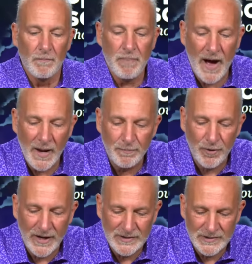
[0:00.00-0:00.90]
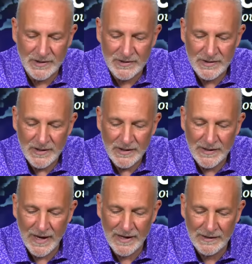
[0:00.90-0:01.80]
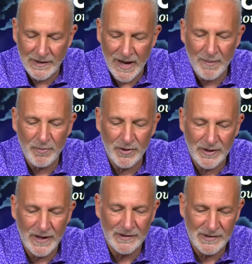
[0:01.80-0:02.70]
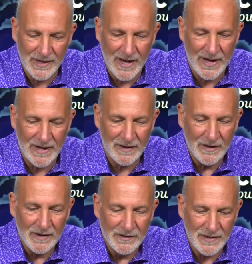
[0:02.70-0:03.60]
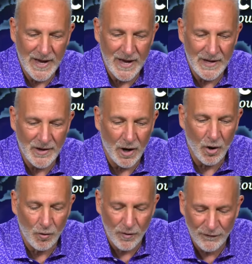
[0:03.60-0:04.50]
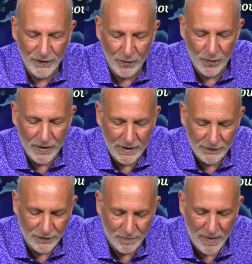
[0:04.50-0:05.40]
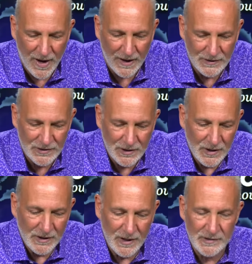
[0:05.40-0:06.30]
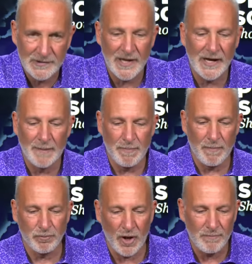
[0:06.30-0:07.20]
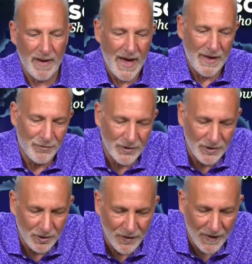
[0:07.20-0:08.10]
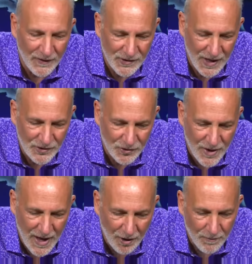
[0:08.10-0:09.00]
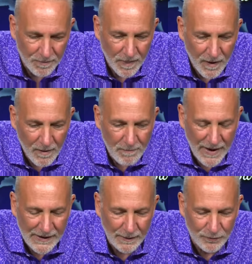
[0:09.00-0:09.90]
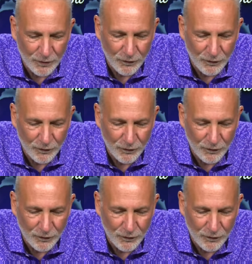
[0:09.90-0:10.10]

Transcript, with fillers: Bond prices got clobbered again today to end a horrific week for bonds, get, setting up a bloodbath. The yield on the 10 year now back up to